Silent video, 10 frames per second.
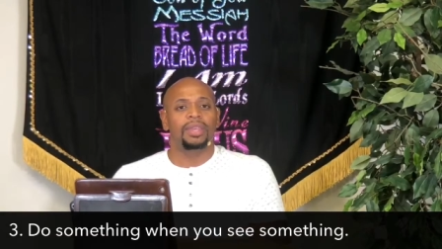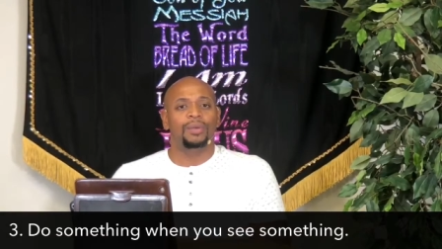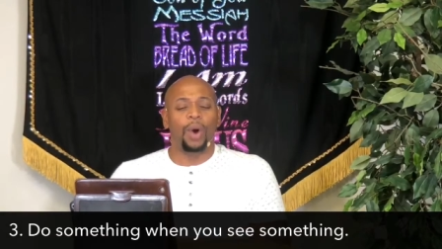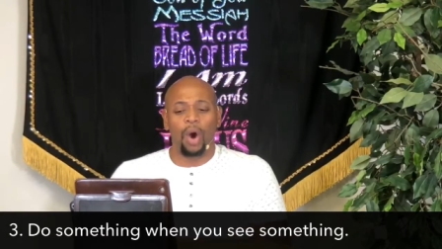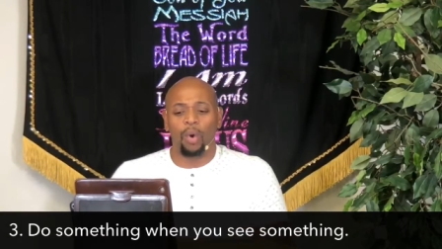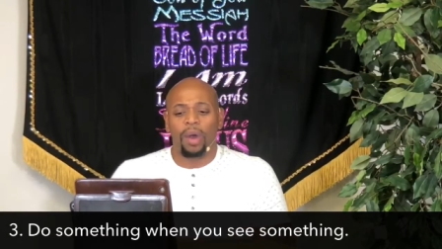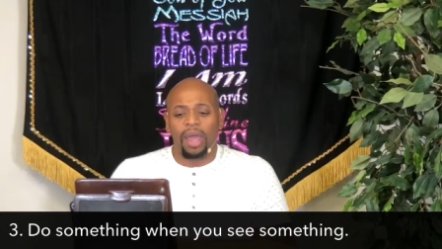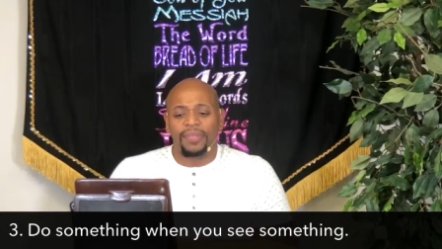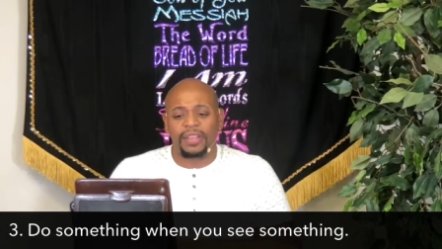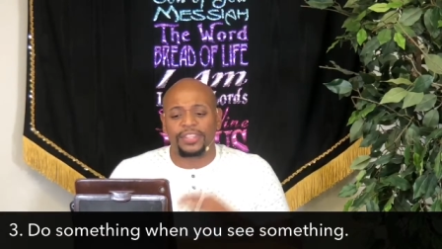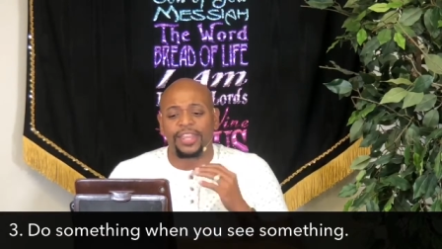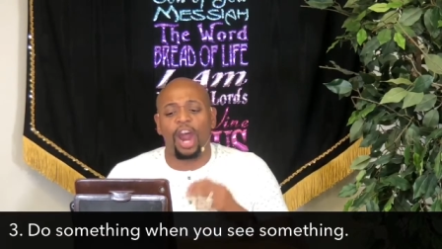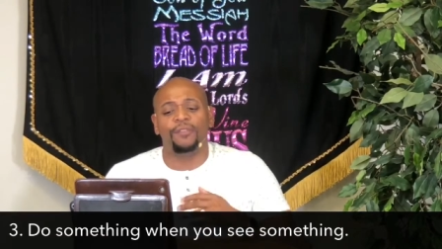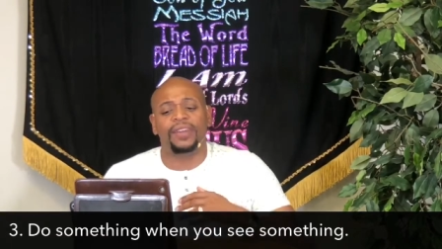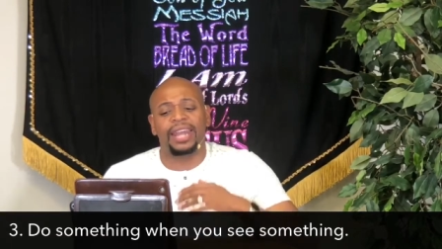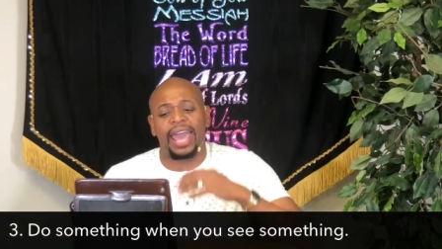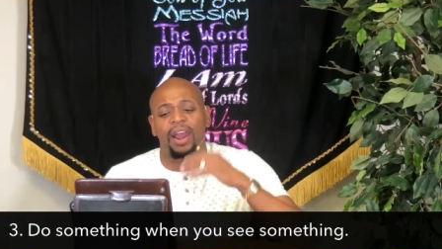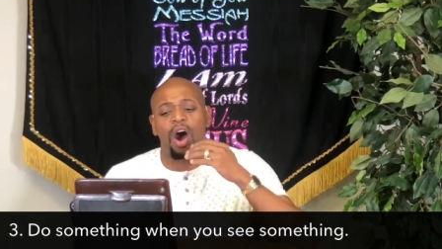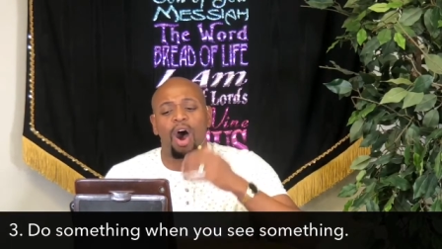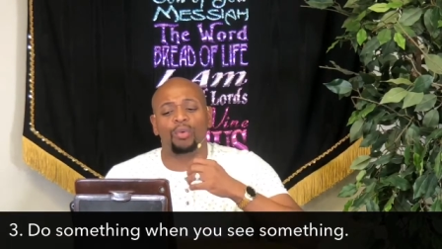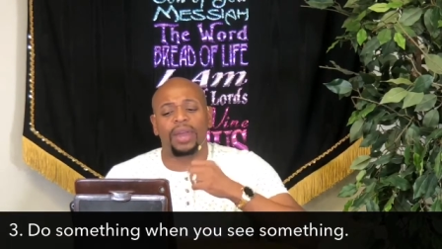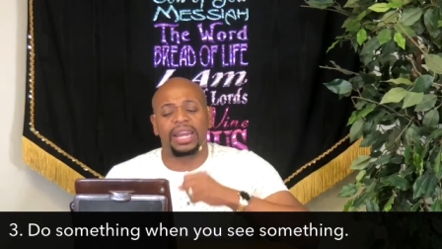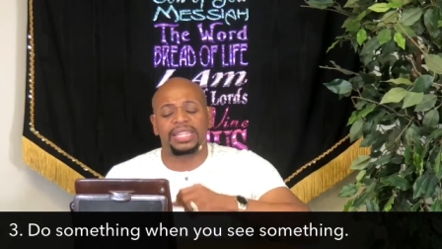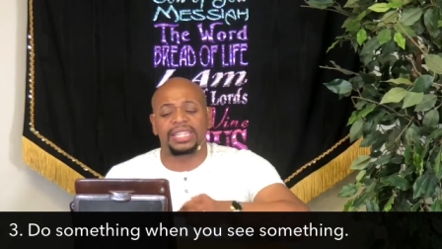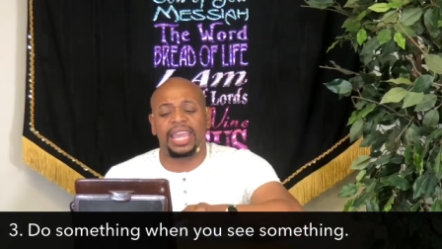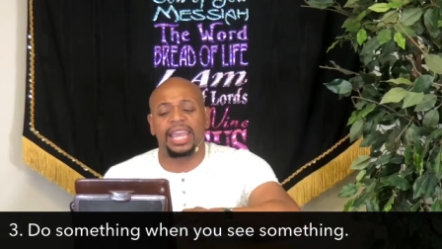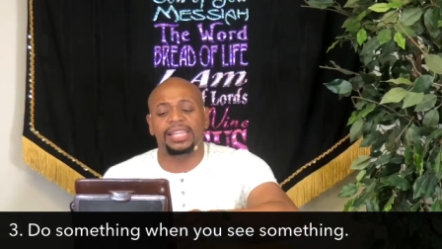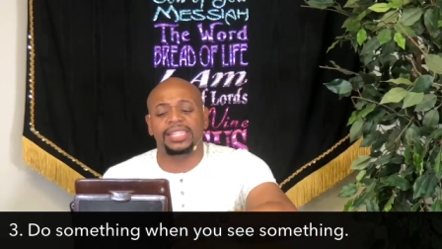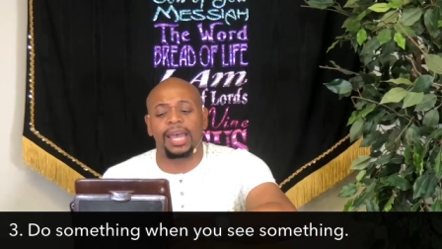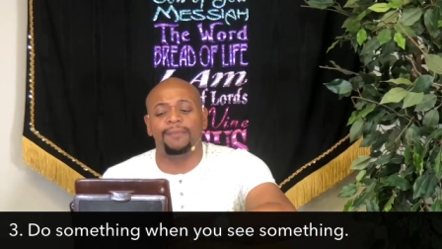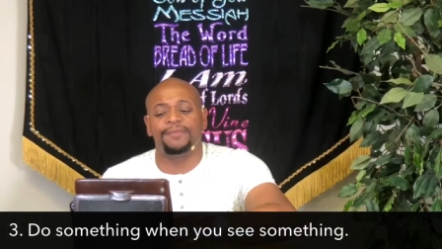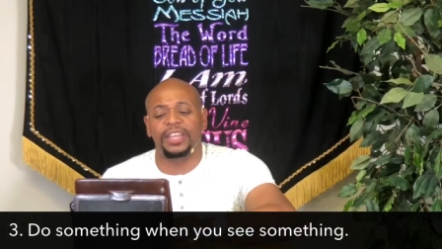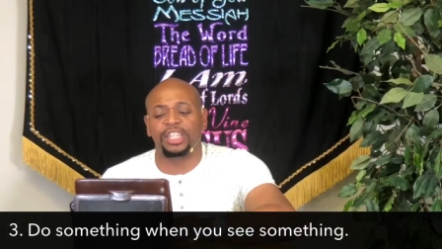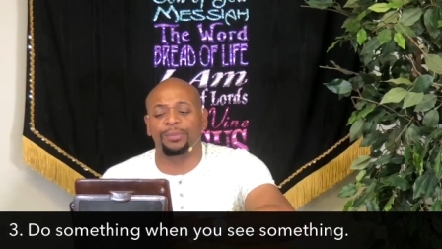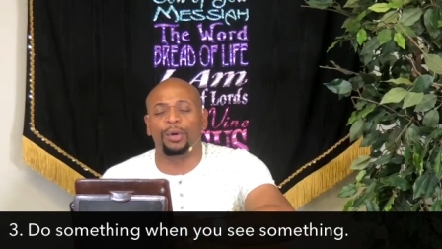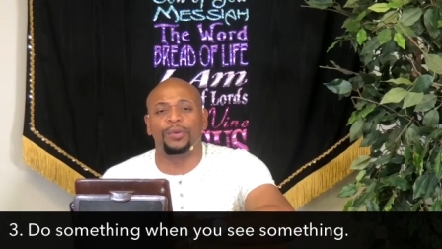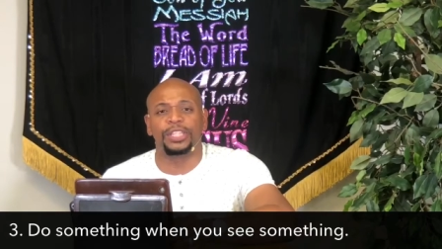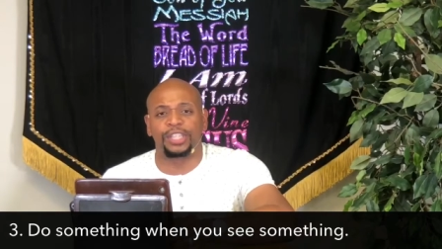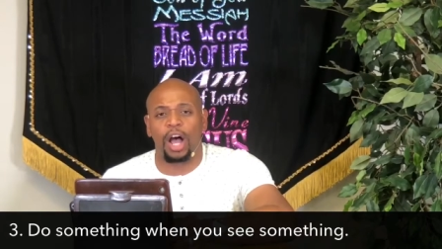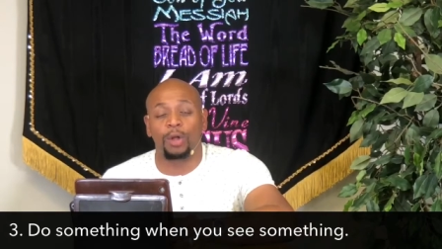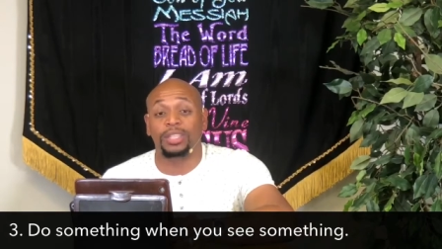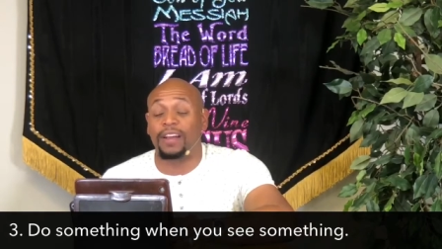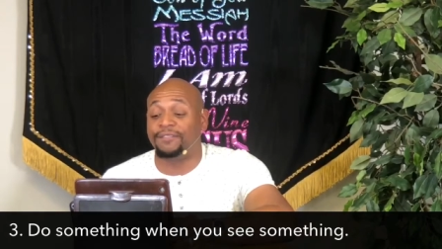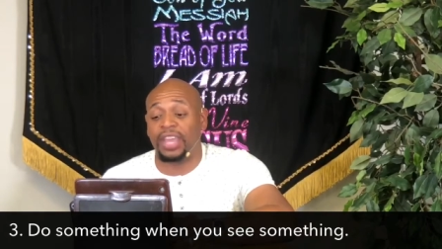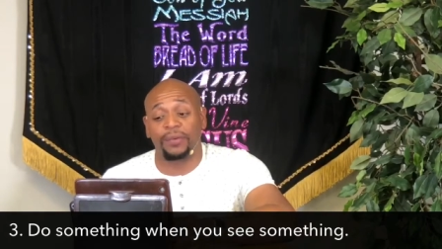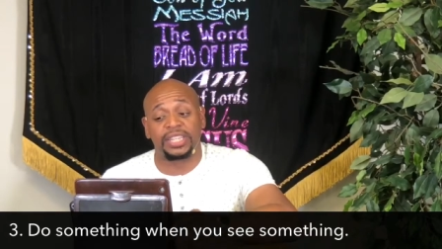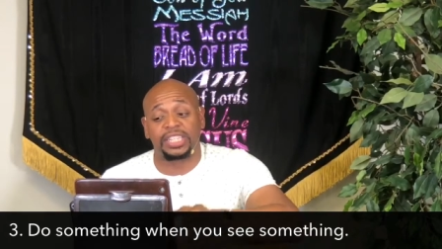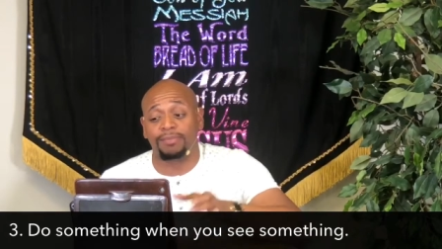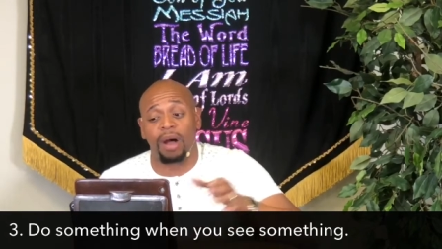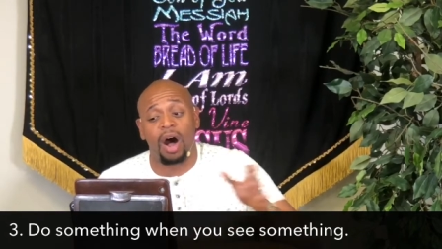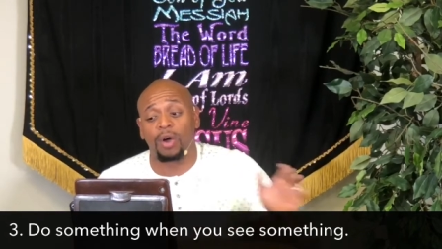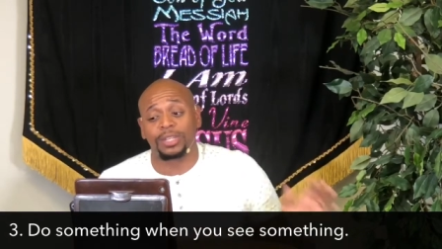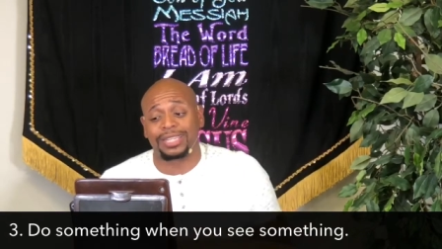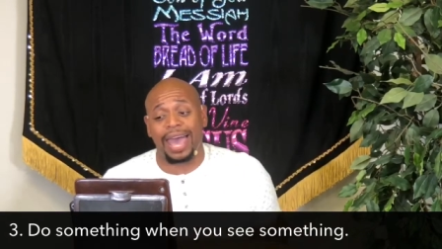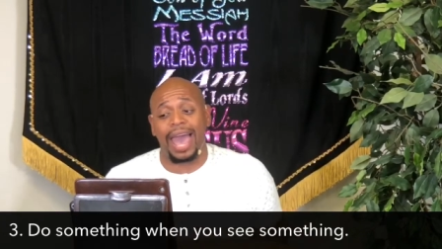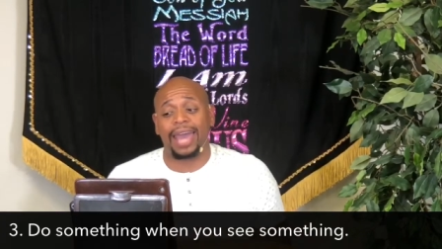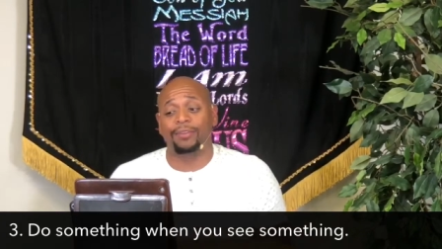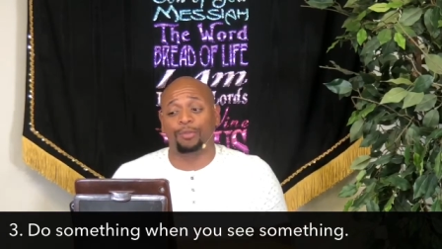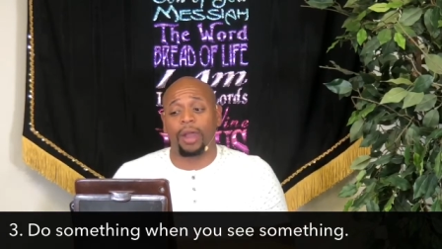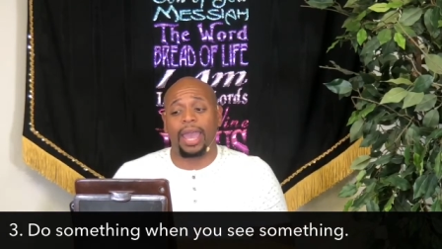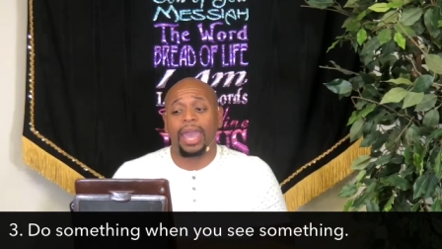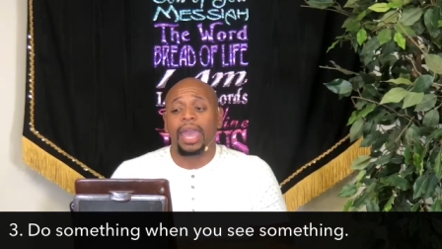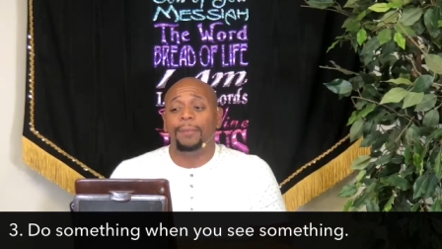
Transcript: Woo! The servant had already seen some visible results, a very small sign of rain.